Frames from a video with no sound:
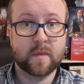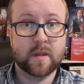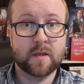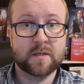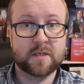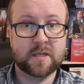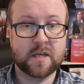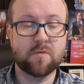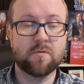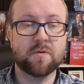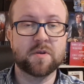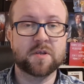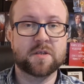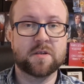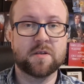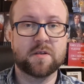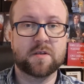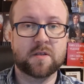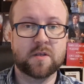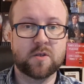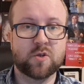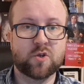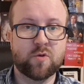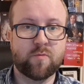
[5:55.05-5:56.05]

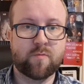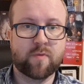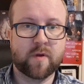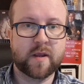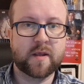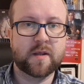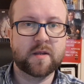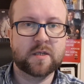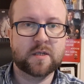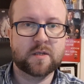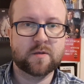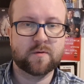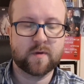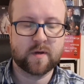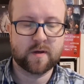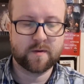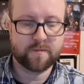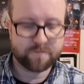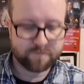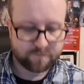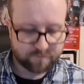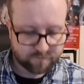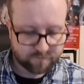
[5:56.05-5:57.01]
seriousness that she brings to it